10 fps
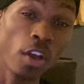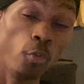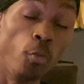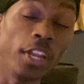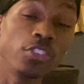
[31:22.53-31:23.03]

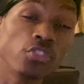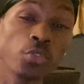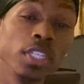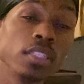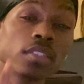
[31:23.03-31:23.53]
Win
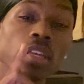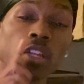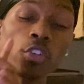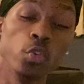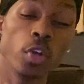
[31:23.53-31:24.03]
streaks
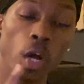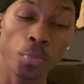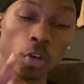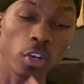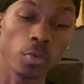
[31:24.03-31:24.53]
do help
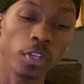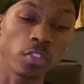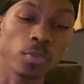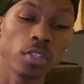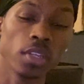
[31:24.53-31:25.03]
your
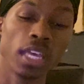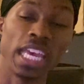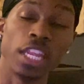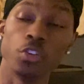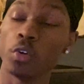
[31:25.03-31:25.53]
charisma,
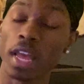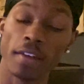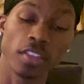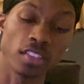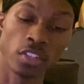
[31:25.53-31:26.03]
and you'll have
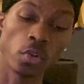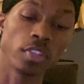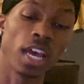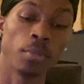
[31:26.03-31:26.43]
this in no time.